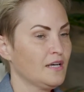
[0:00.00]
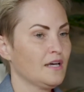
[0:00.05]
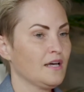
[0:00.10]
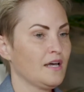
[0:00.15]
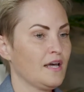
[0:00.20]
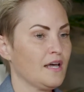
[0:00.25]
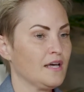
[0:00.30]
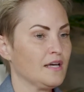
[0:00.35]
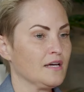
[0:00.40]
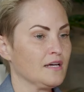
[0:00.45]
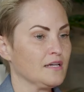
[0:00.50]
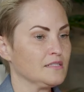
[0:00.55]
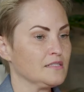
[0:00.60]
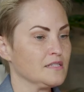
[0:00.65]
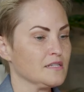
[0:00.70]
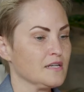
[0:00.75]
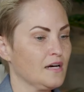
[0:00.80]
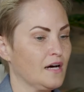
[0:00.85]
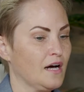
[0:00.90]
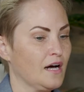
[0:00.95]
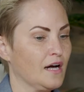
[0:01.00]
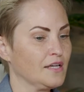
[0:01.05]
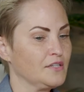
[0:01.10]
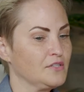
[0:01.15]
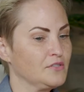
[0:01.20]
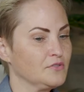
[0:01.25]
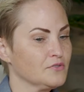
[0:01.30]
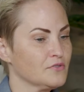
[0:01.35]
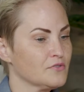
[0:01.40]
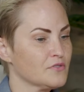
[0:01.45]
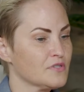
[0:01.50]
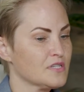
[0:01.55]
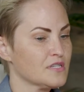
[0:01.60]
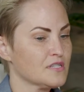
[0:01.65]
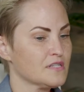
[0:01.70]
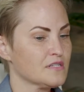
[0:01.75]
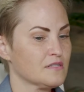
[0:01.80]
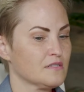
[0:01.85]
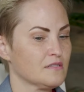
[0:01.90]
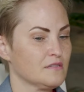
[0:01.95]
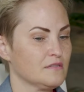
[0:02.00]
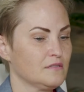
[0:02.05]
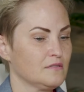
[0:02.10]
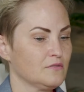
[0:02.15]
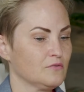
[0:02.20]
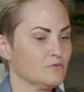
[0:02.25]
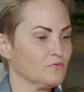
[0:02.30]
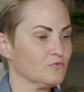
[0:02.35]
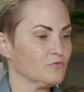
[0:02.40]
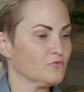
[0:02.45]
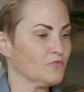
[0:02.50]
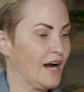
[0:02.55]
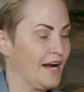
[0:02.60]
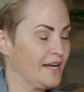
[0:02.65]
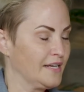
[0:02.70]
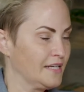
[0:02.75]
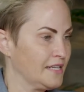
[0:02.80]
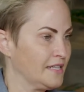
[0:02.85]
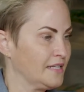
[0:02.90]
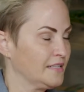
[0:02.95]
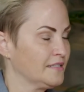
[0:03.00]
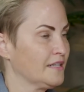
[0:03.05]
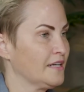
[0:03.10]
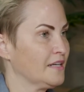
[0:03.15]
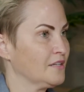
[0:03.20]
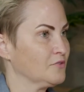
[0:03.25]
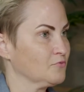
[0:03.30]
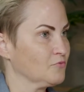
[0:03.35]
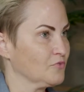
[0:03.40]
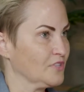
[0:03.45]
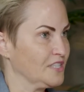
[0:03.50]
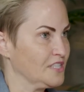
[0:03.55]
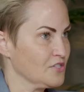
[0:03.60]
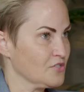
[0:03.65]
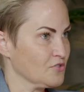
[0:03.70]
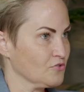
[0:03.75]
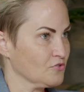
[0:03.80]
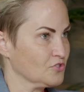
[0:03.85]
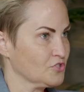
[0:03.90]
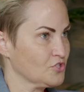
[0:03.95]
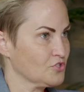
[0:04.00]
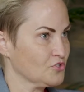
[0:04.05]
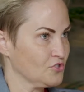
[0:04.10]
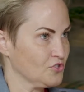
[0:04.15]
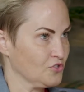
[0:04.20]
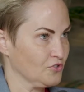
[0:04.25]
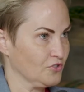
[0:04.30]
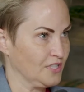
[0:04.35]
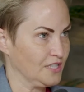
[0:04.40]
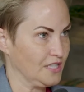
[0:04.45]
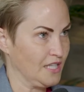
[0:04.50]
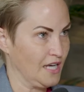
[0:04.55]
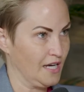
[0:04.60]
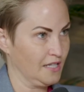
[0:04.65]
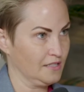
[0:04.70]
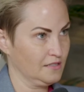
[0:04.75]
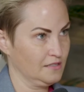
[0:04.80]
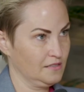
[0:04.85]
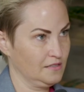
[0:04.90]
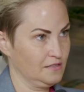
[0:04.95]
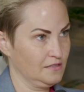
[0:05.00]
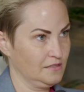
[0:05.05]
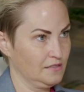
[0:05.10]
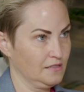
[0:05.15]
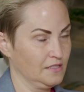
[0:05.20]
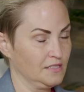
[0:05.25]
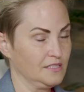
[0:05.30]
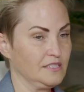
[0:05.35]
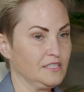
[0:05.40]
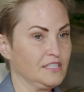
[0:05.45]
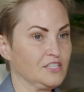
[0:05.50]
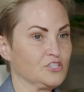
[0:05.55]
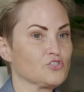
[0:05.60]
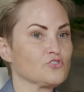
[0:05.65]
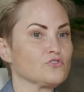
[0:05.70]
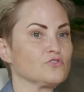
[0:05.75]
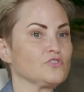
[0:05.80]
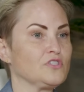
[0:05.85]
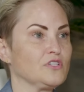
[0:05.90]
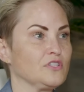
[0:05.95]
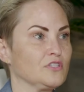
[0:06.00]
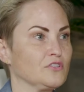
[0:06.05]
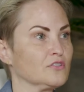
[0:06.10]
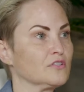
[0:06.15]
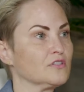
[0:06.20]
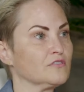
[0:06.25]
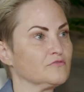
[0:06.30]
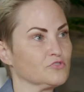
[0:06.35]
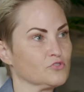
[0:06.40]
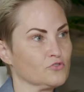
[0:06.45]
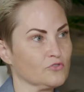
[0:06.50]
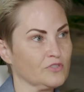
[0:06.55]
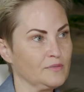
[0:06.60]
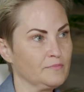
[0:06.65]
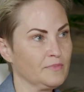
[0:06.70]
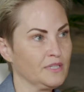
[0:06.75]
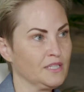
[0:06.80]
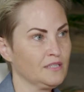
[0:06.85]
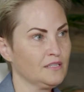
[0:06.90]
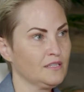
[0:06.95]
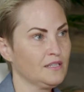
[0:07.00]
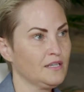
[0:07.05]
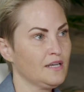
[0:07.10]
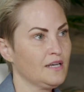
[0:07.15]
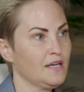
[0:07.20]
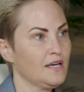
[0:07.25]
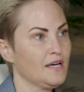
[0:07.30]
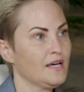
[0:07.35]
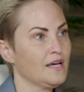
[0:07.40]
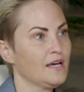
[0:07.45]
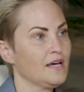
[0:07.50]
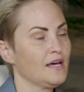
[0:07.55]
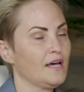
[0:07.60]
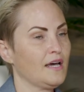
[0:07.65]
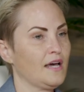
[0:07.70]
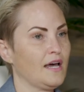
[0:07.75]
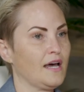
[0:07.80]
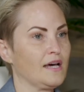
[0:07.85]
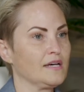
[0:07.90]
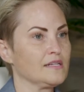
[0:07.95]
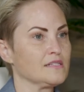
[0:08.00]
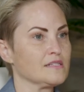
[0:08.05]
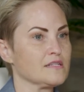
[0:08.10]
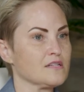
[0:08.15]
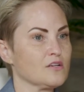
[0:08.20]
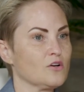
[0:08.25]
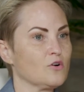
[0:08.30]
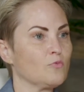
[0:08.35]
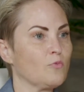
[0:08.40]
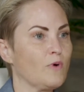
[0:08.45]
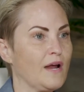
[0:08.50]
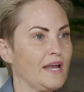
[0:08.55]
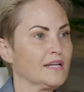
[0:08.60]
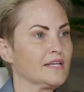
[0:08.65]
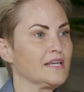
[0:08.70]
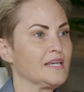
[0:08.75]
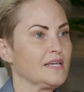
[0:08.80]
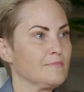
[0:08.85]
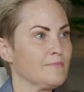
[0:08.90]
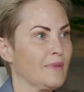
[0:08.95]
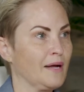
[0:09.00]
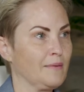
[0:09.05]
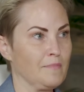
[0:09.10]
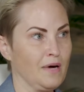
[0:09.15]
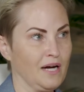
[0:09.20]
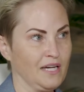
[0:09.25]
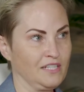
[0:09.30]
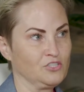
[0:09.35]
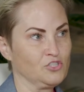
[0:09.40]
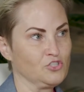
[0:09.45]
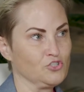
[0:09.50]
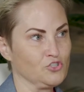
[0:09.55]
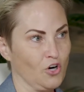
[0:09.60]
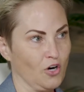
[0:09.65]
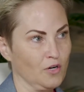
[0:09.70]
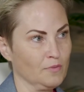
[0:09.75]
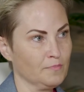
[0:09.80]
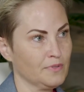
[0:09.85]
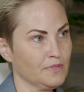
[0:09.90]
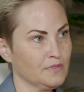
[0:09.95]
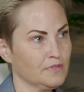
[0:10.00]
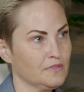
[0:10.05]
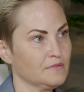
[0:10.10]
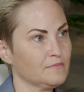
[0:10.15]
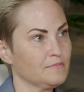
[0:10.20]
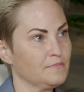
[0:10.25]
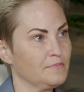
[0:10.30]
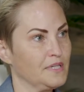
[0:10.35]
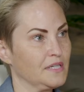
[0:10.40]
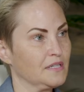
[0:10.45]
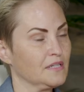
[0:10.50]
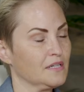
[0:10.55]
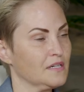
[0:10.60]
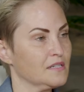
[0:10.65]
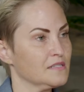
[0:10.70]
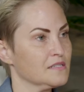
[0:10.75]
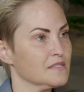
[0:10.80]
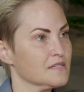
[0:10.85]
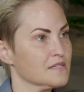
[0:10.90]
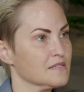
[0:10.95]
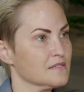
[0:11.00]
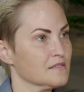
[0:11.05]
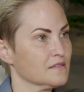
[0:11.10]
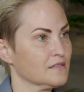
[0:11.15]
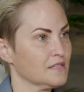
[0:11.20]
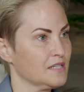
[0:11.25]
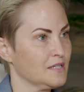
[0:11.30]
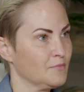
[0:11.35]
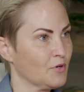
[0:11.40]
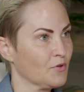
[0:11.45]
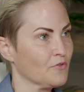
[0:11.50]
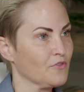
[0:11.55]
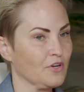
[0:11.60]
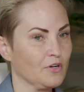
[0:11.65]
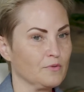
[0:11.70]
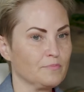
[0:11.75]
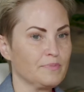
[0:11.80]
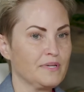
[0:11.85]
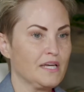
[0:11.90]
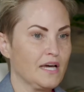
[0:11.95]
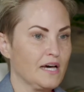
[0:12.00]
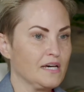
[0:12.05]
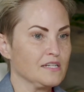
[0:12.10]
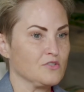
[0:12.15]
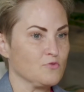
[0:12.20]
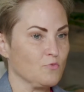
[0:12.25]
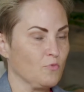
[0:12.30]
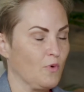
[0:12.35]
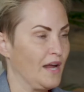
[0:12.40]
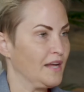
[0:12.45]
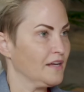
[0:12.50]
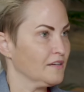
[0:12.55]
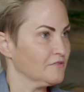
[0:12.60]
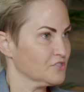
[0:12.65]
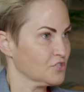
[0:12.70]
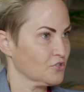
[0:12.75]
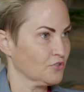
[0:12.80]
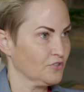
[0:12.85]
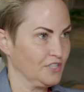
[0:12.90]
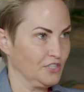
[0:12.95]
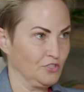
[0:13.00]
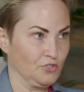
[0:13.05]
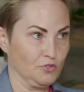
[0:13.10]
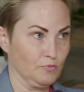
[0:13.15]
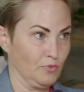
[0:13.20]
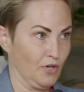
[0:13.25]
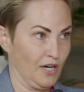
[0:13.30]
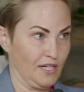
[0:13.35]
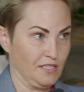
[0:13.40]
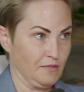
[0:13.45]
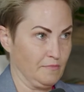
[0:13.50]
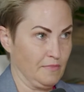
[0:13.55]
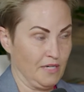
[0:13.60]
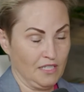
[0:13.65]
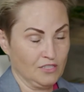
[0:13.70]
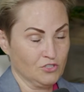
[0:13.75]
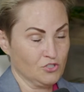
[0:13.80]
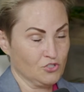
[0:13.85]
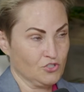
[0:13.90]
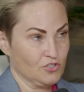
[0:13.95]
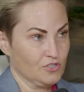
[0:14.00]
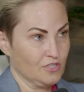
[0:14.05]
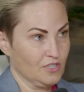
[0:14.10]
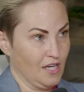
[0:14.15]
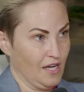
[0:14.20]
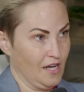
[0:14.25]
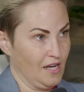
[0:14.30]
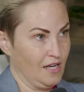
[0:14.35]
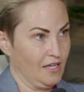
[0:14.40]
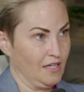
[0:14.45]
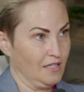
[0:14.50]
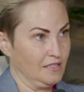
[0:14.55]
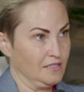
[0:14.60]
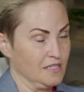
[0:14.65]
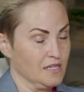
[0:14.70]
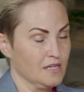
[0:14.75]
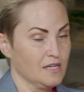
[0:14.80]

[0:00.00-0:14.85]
And I used writing and research during that initial year of treatment as a way to keep my mind sharp, because chemotherapy has a way of turning your brain to mush. And